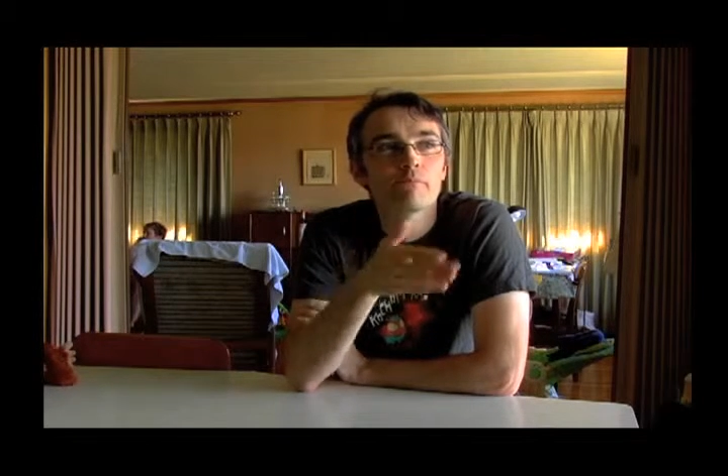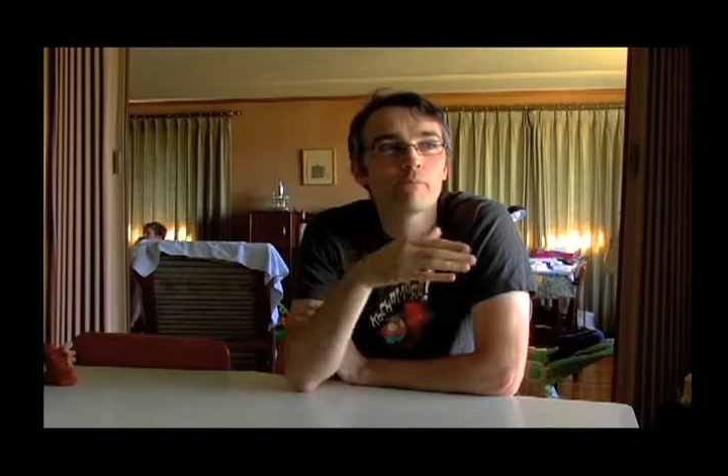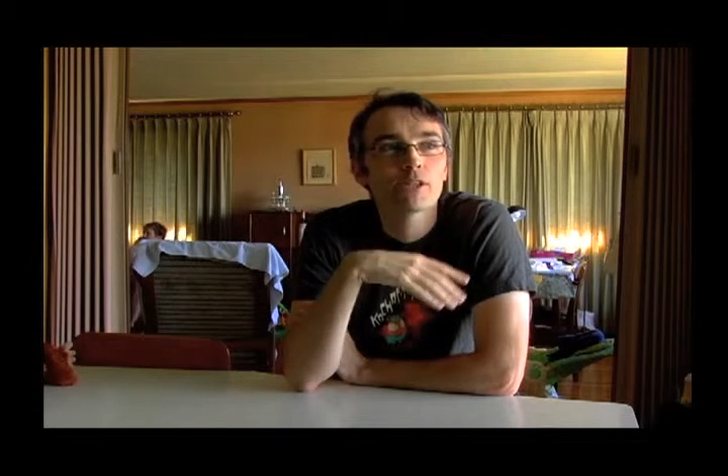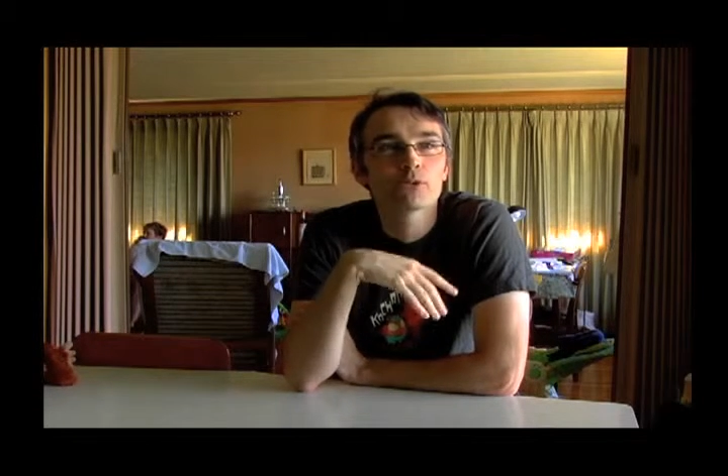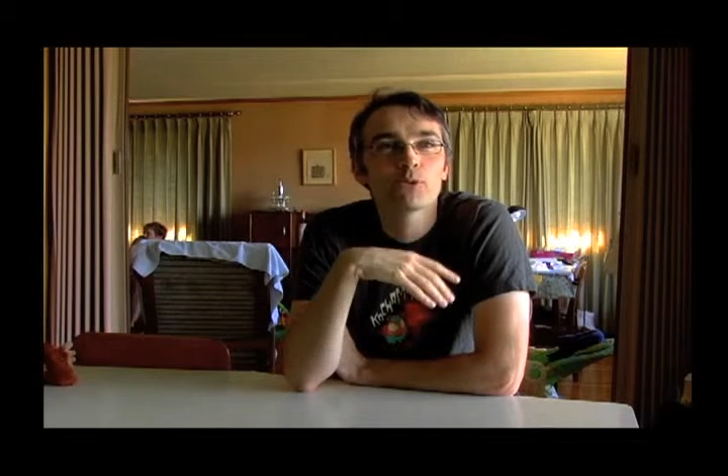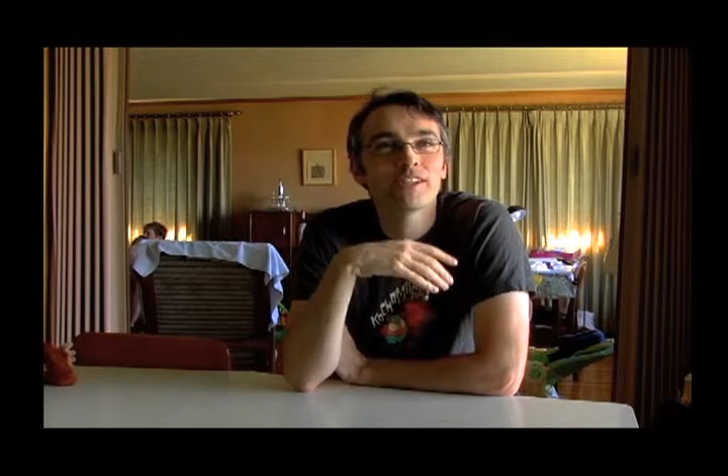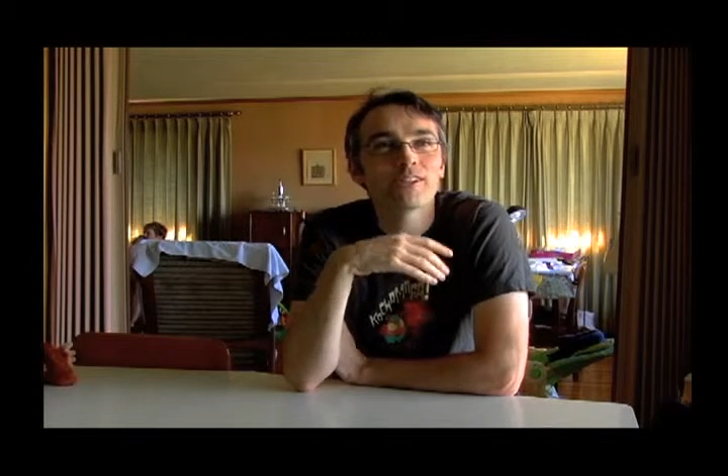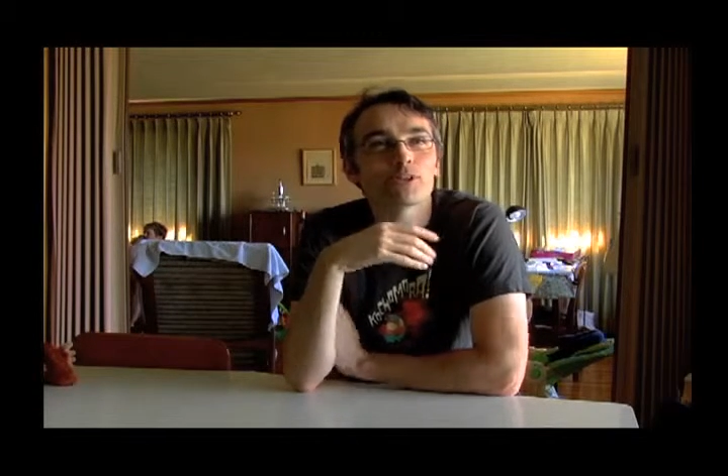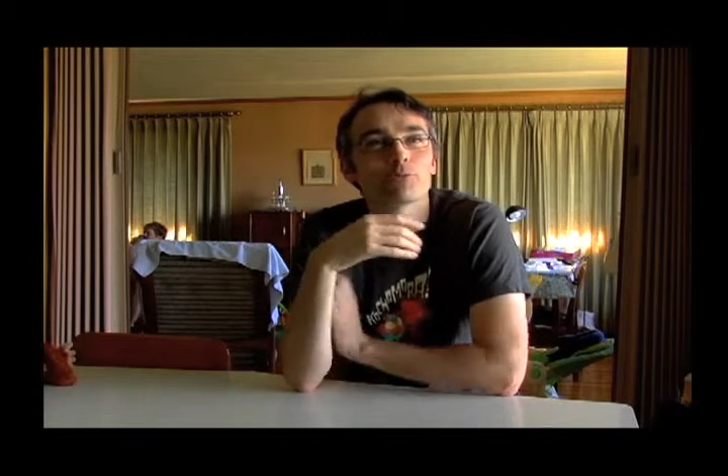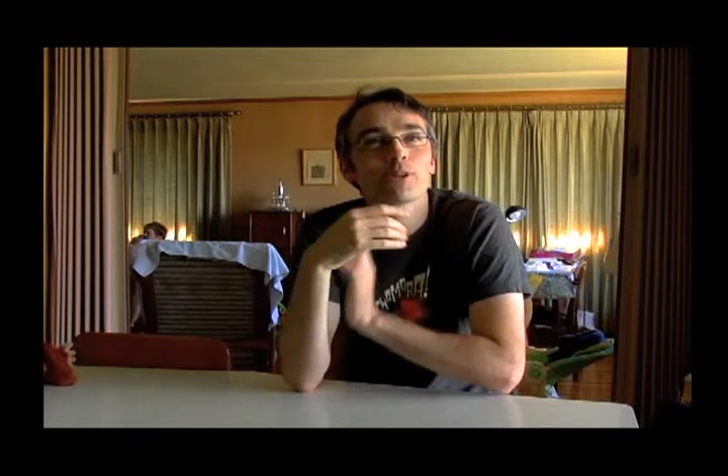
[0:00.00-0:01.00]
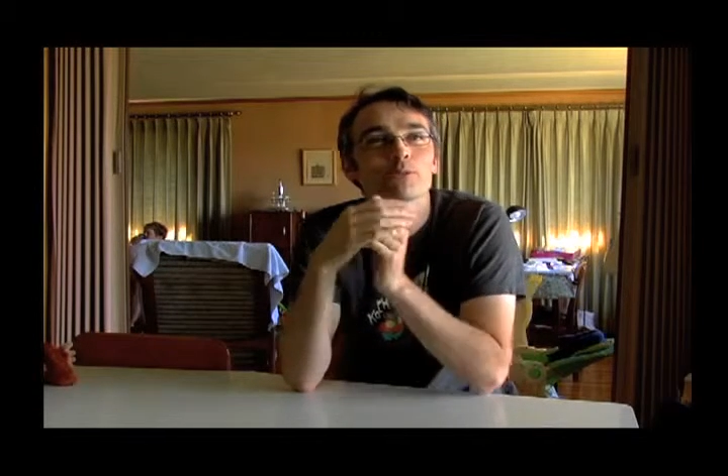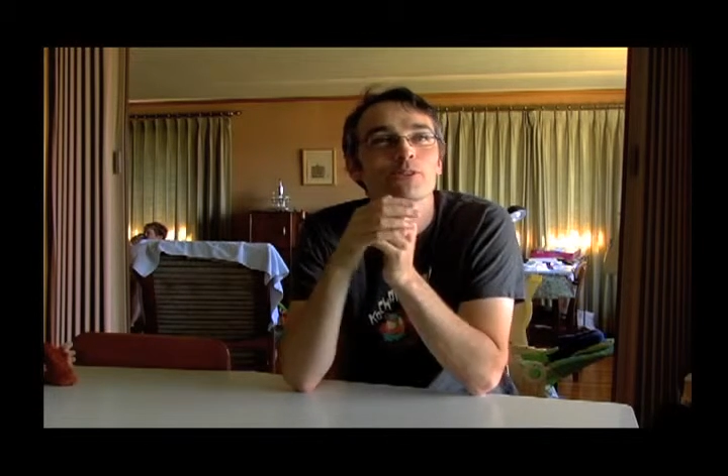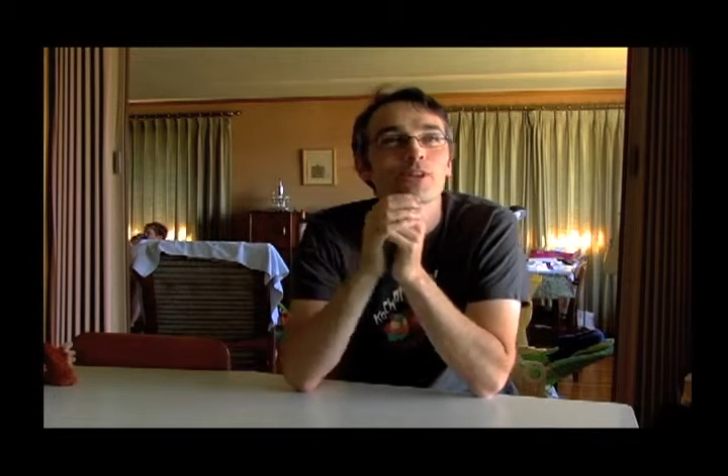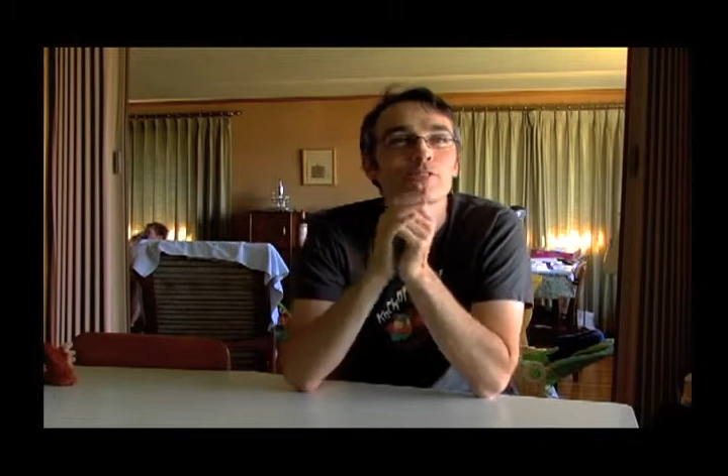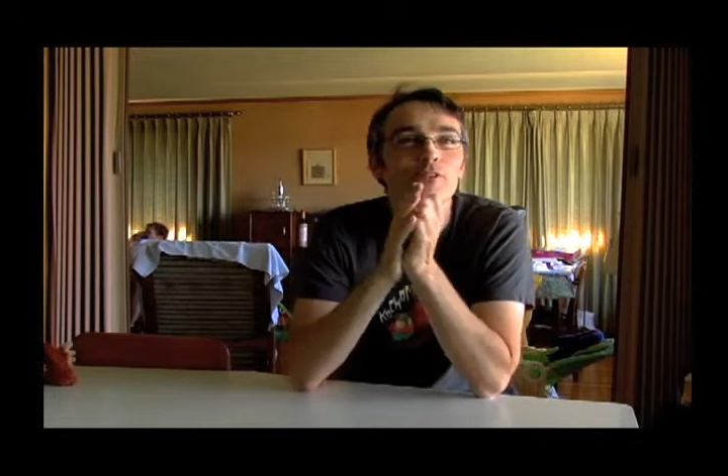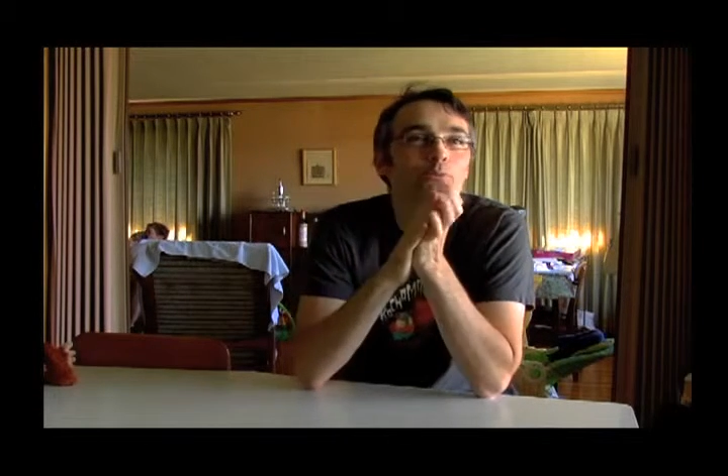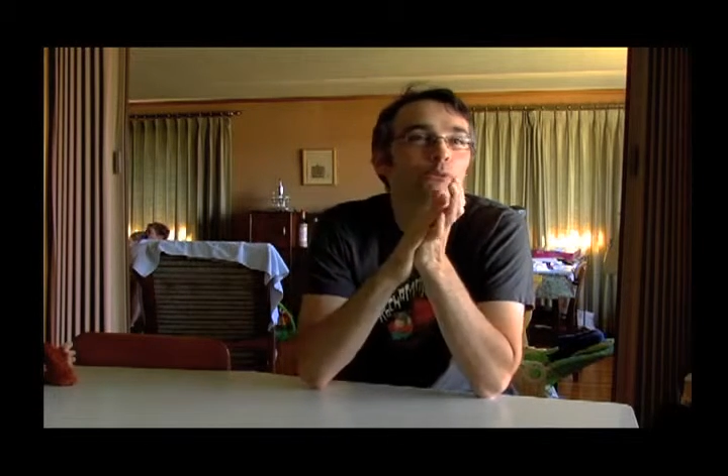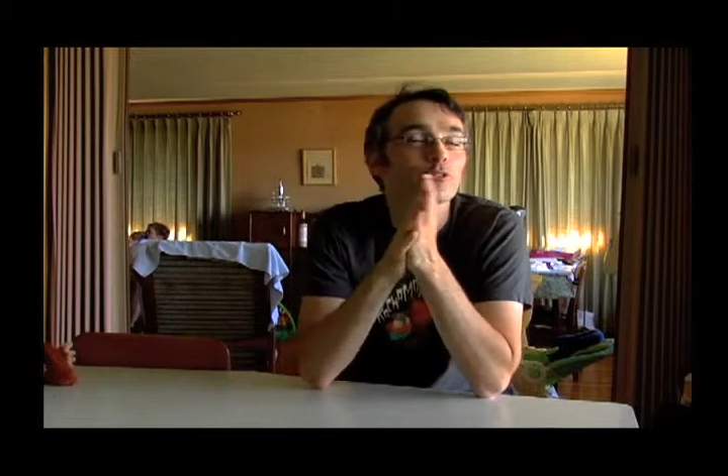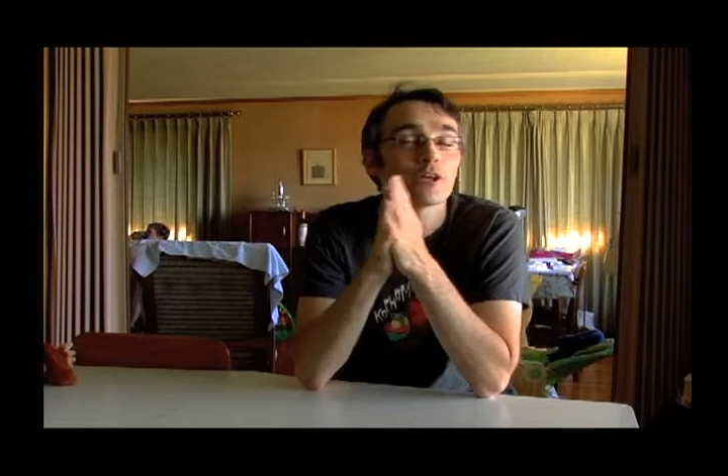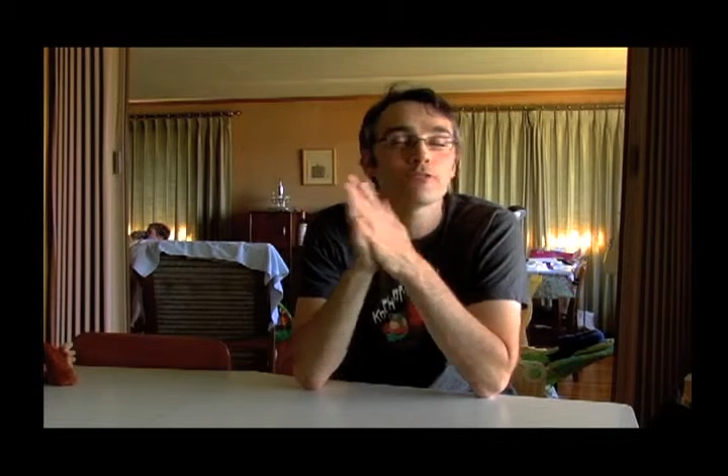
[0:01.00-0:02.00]
best way to express myself or
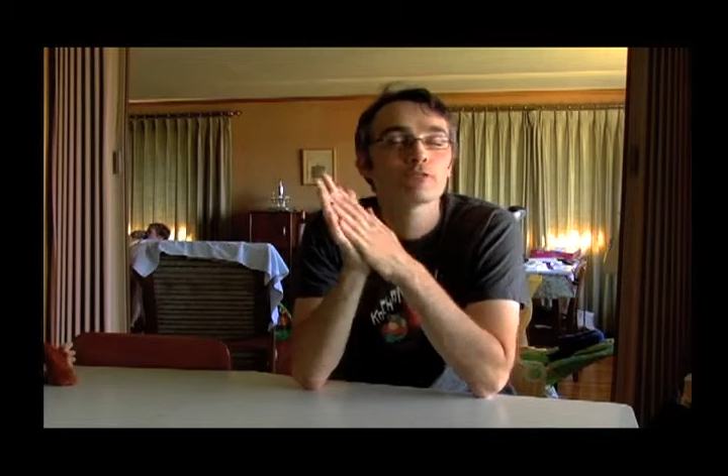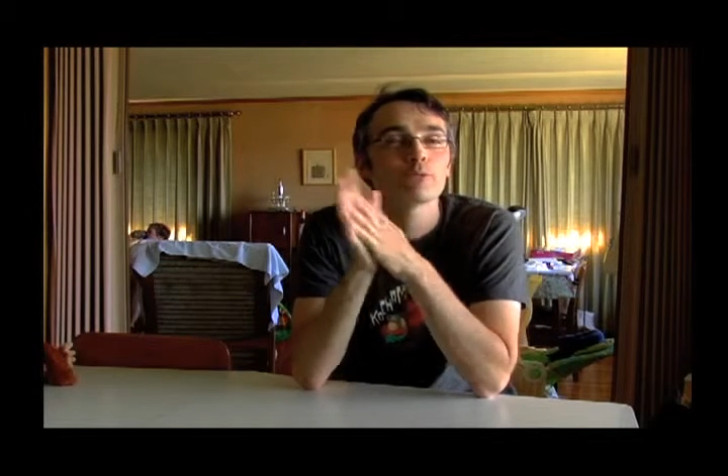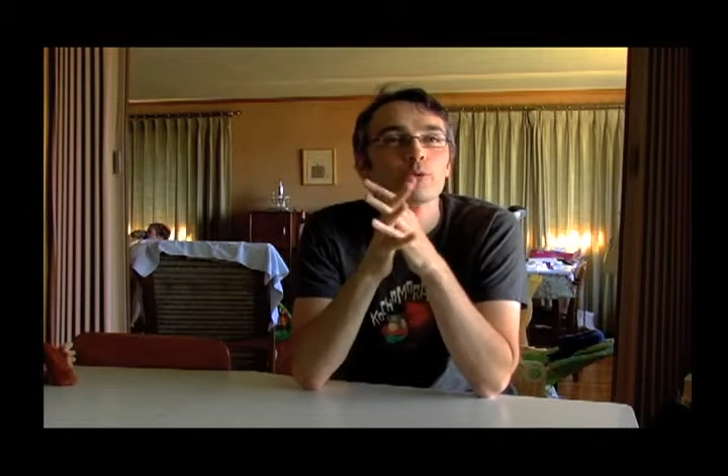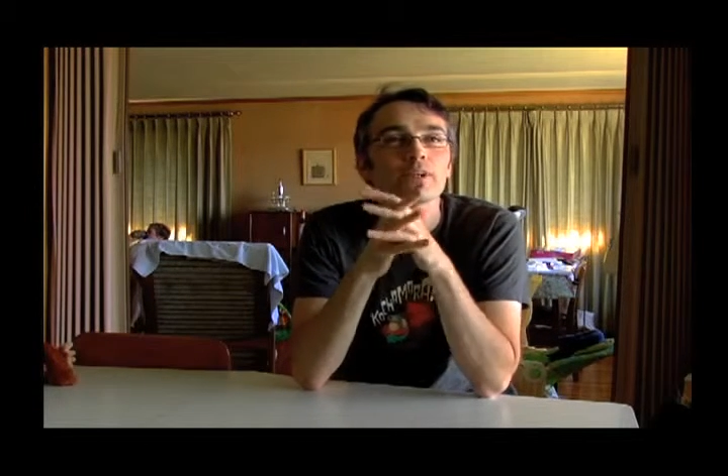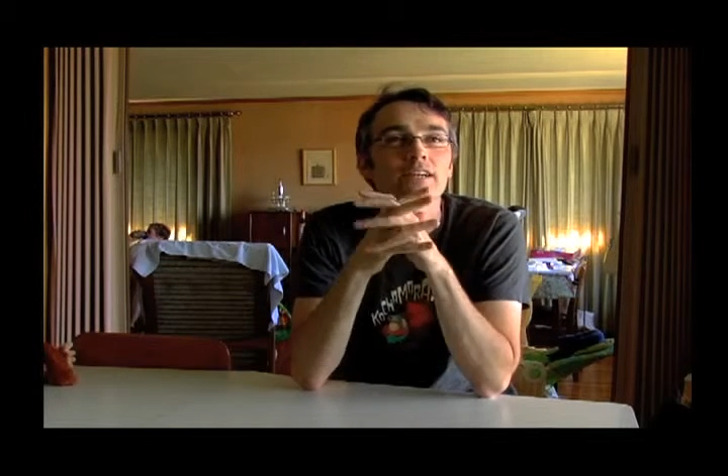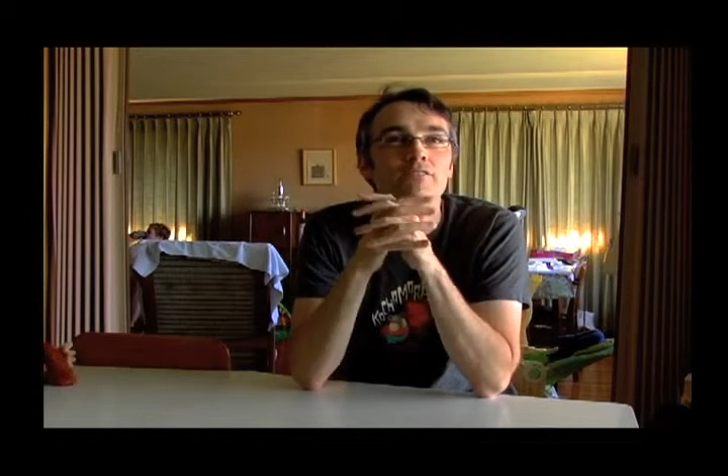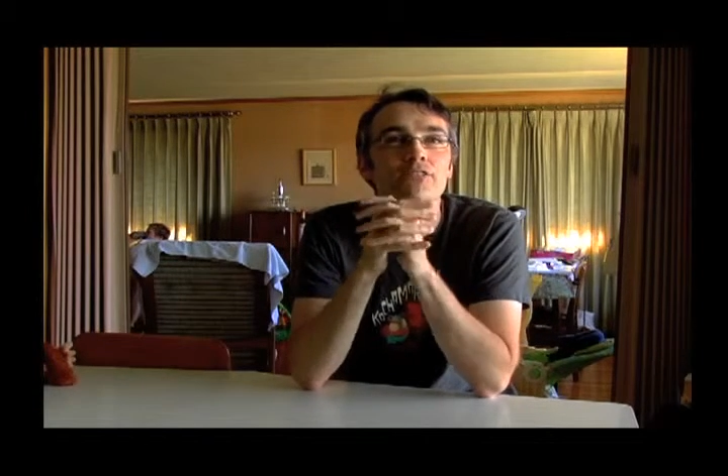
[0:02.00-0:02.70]
most comfortable way.